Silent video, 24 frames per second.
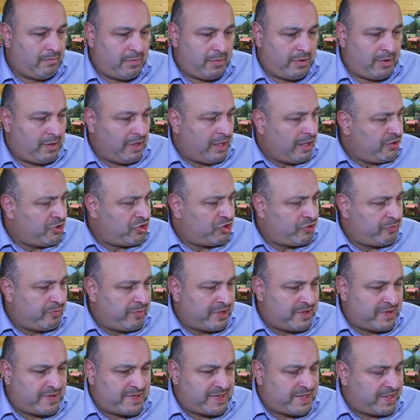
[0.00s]
The
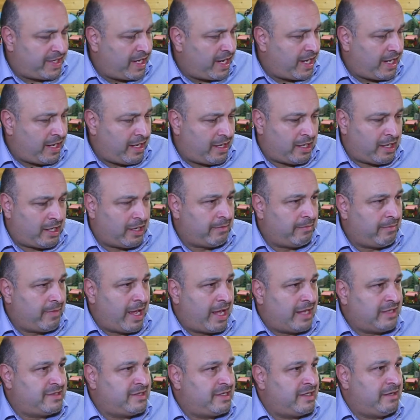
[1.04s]
instrument today,
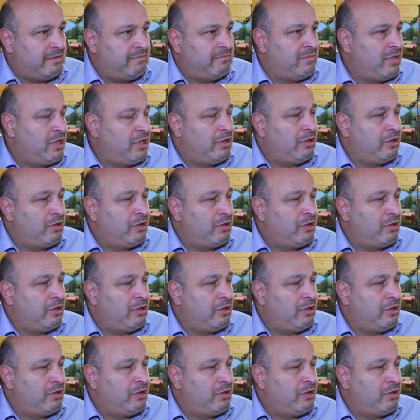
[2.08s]
has it